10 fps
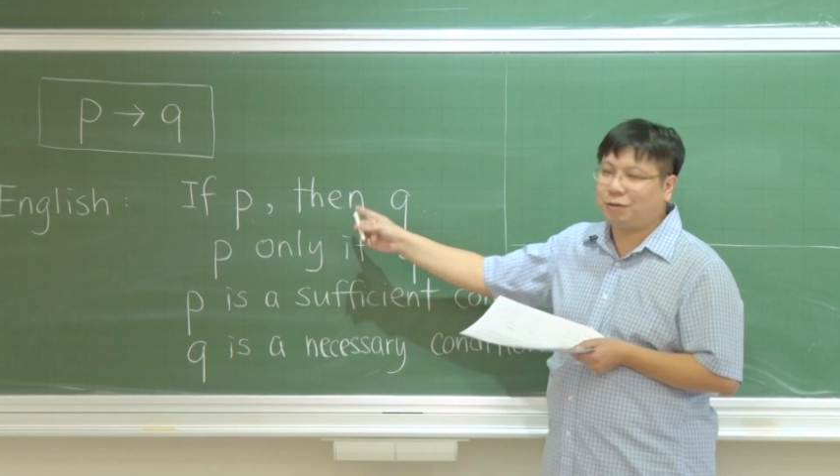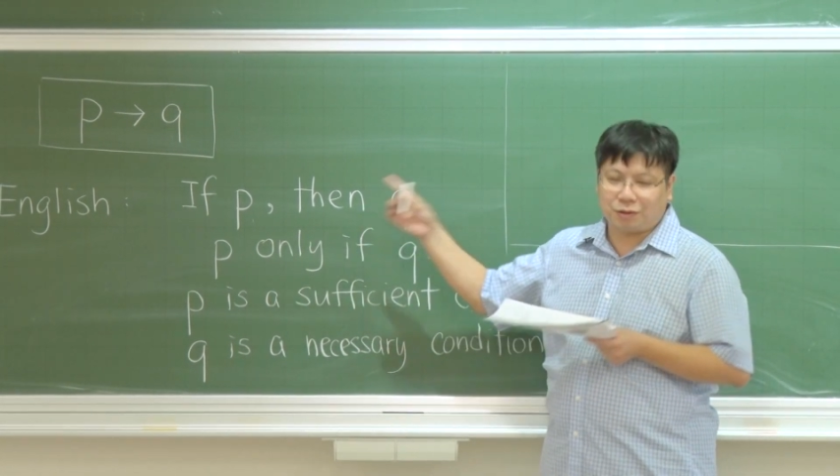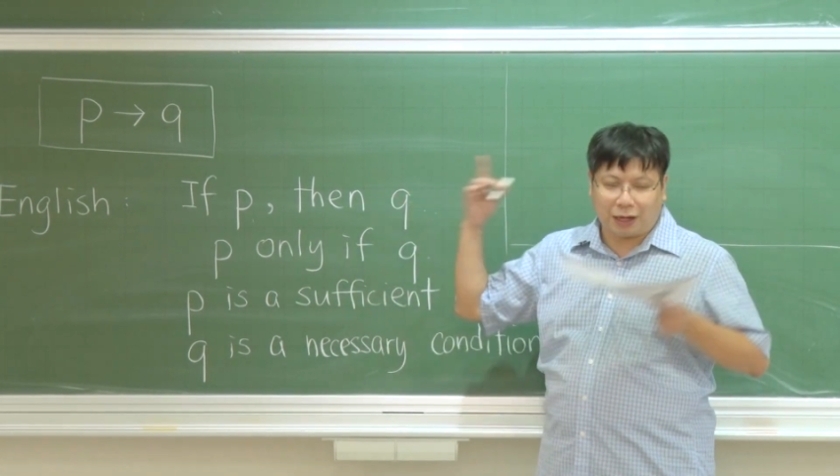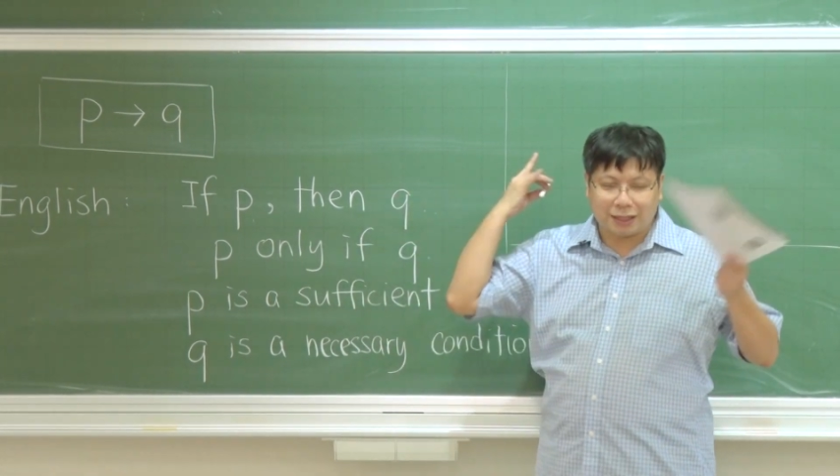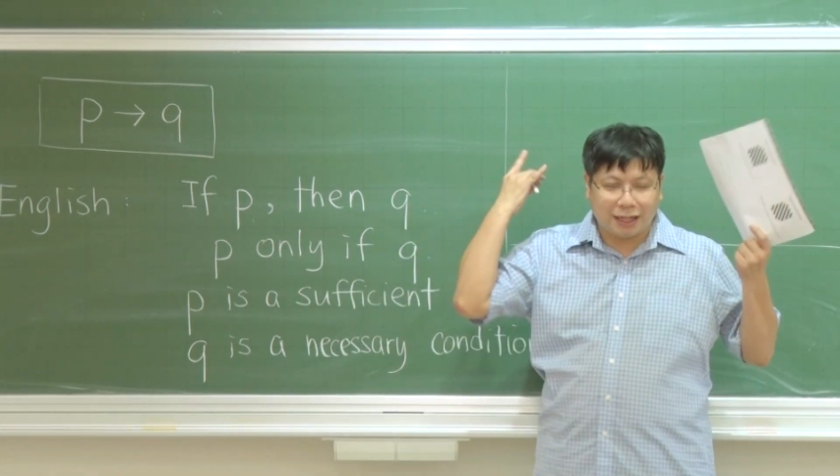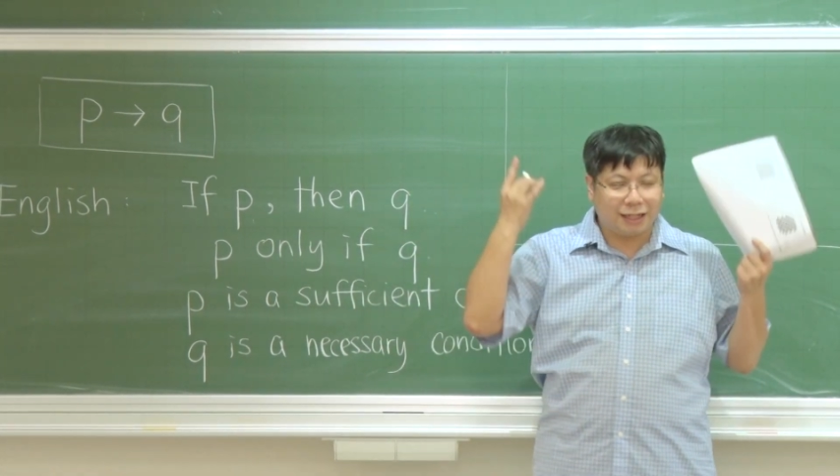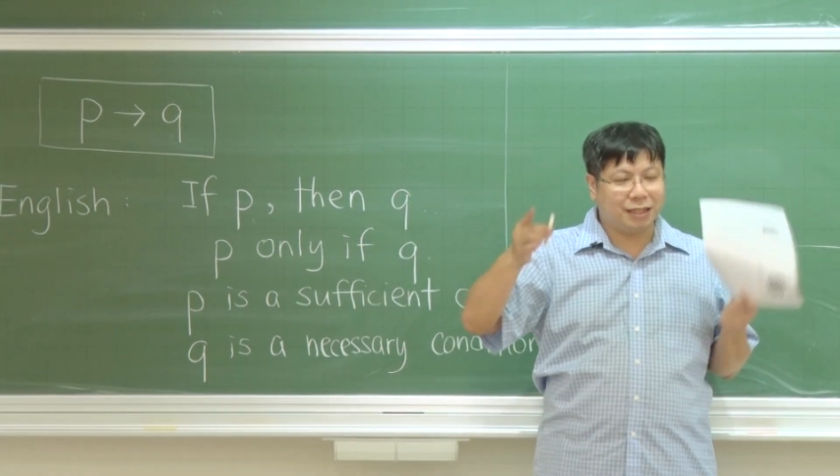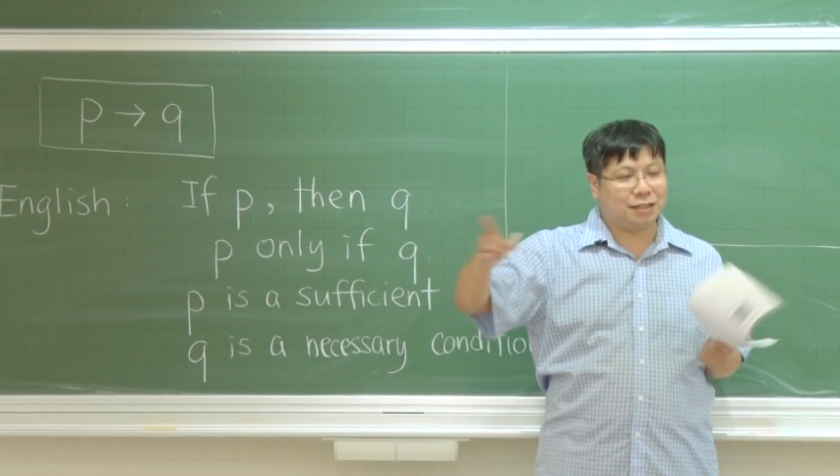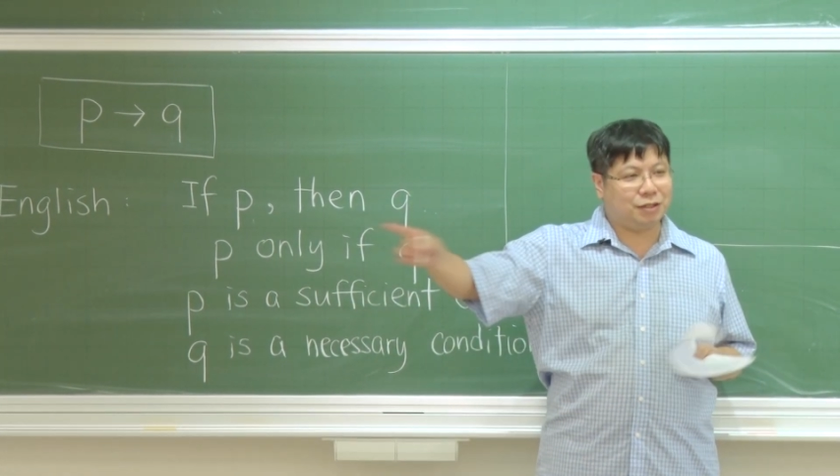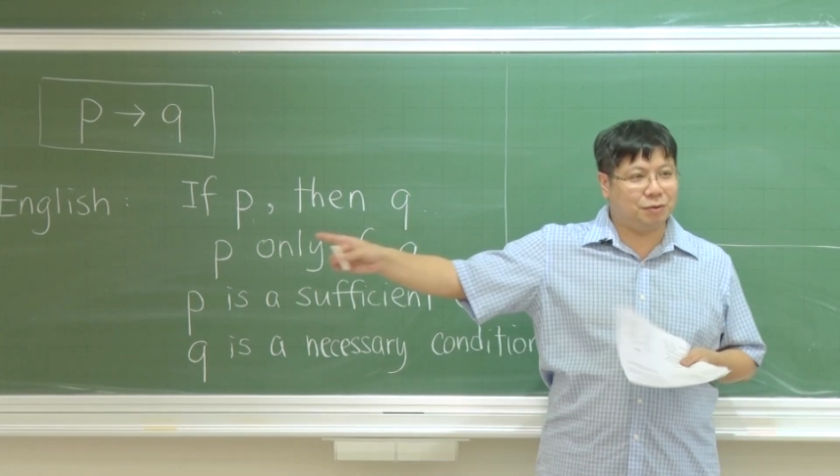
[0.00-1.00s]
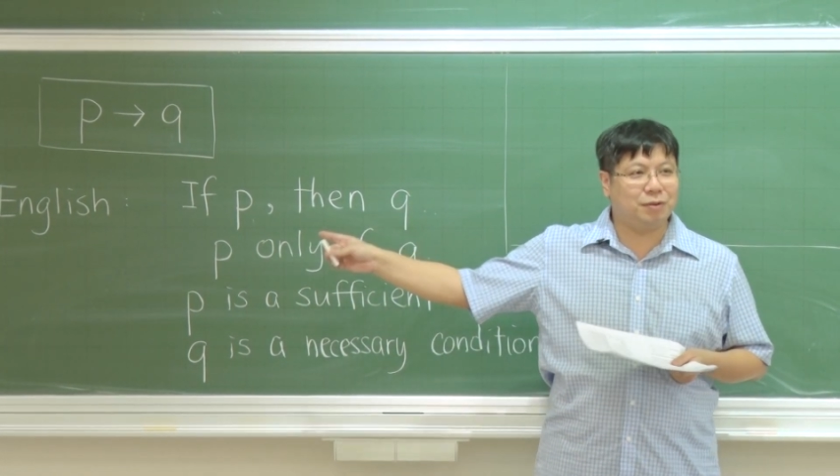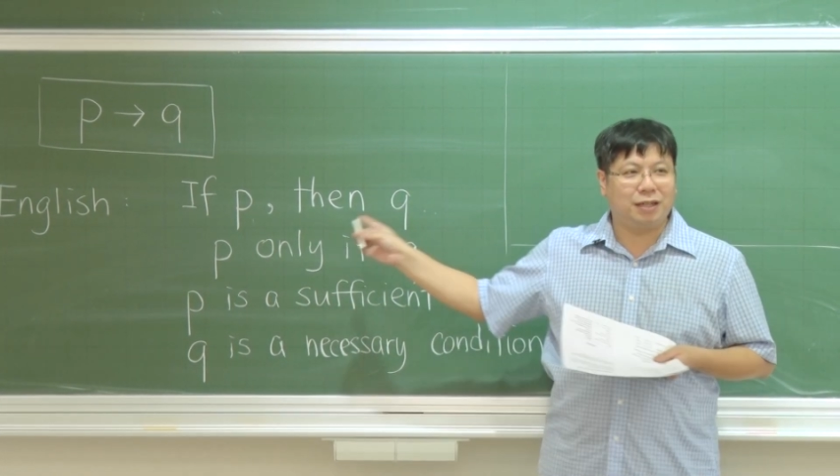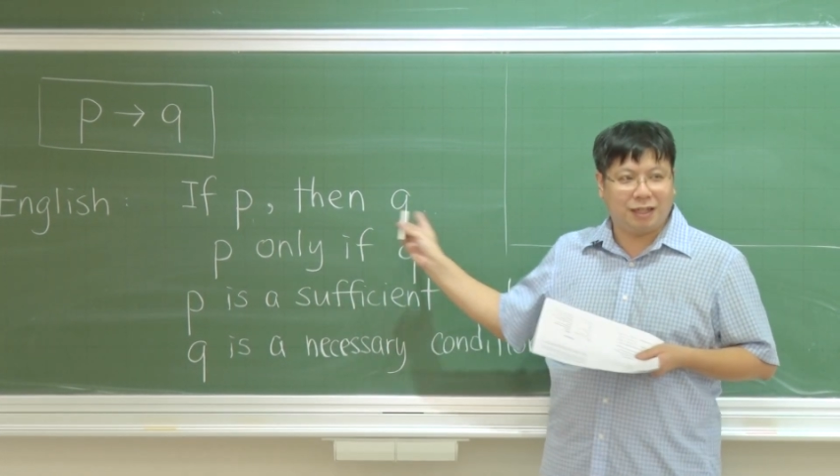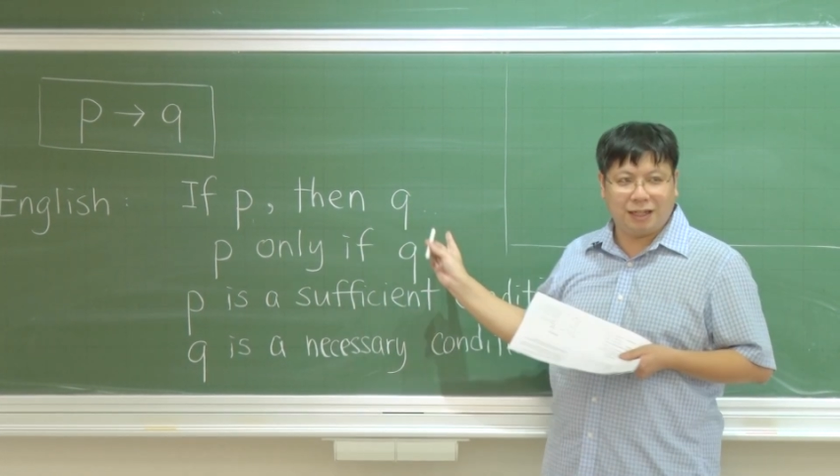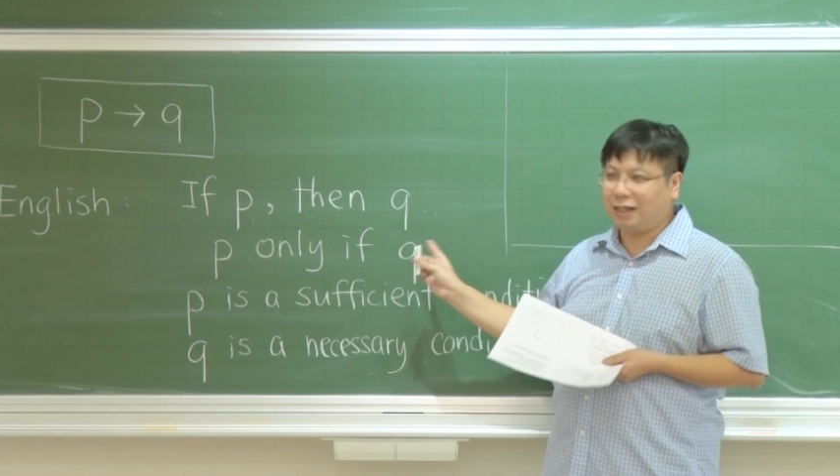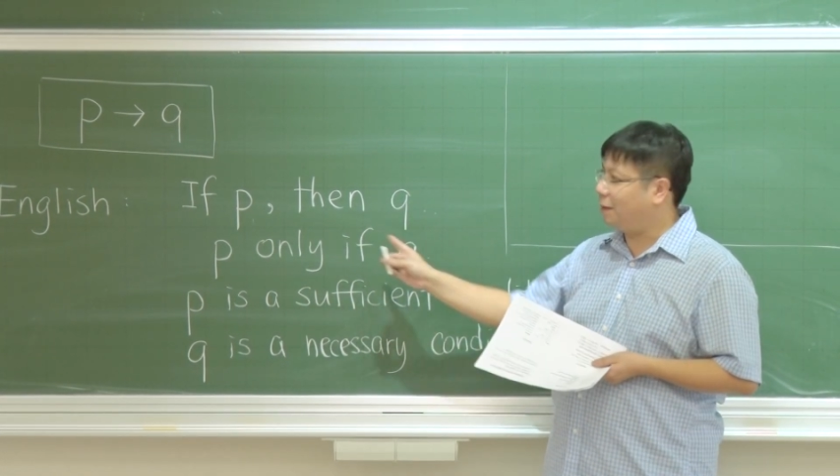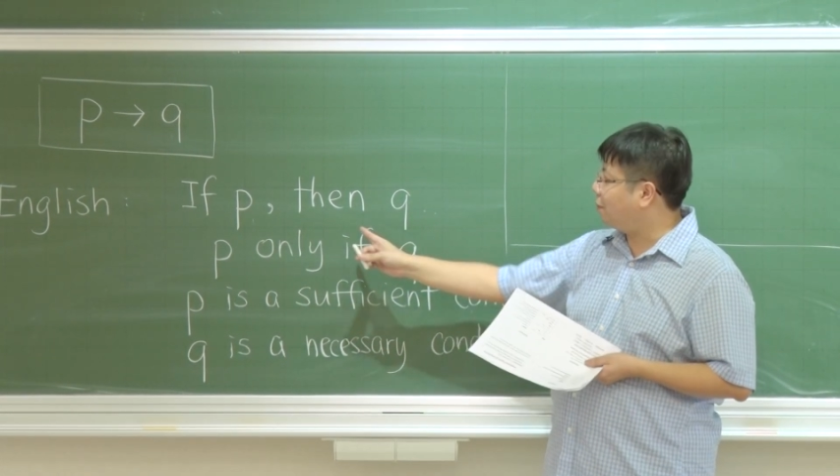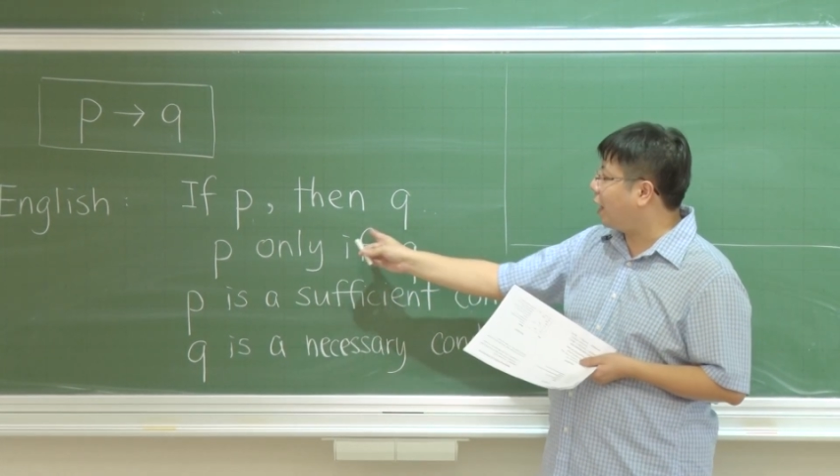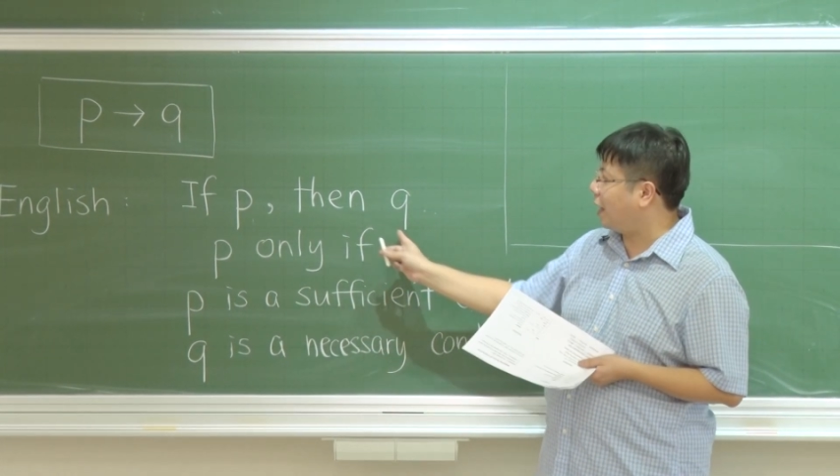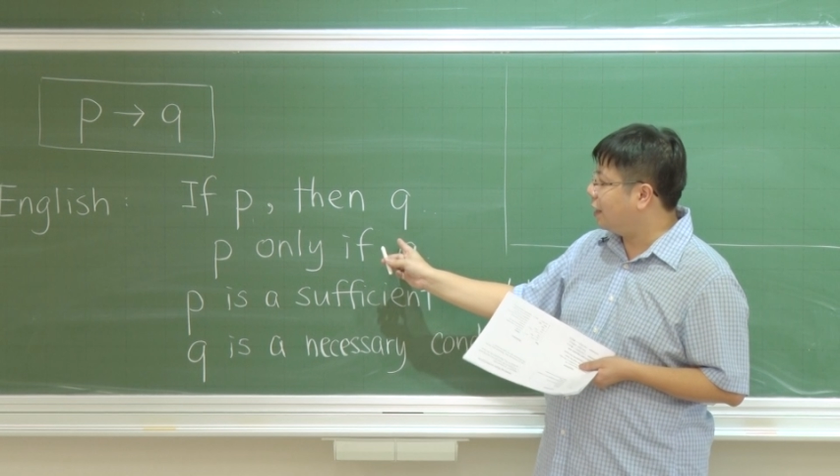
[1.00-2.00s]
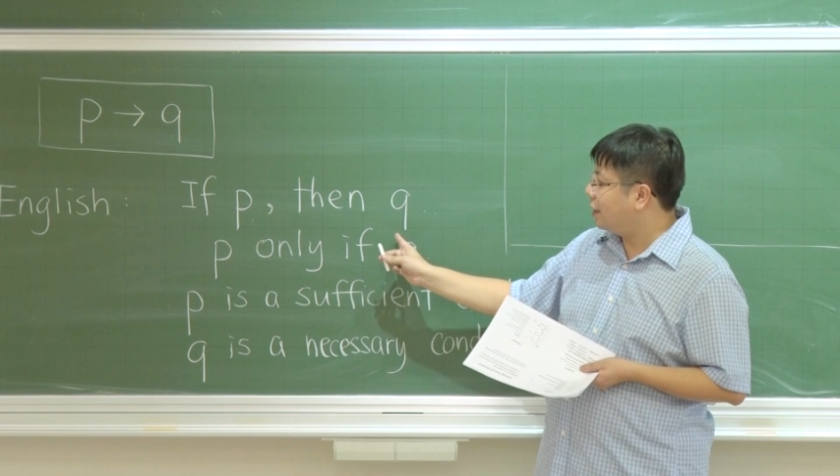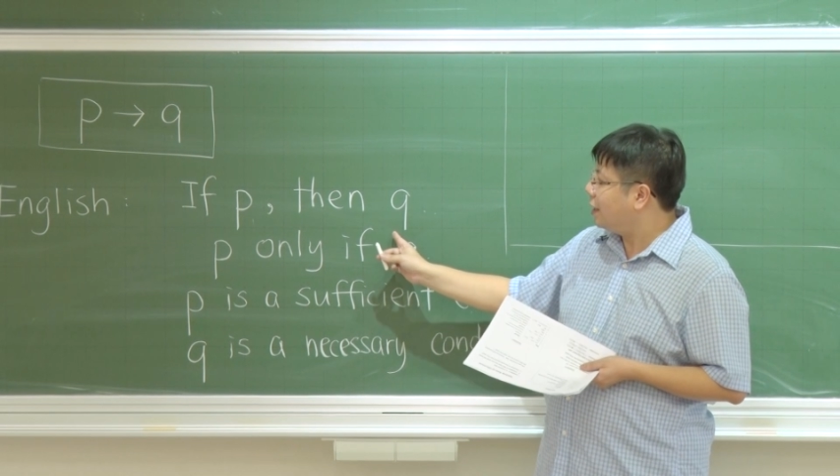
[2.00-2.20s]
translate this to imply.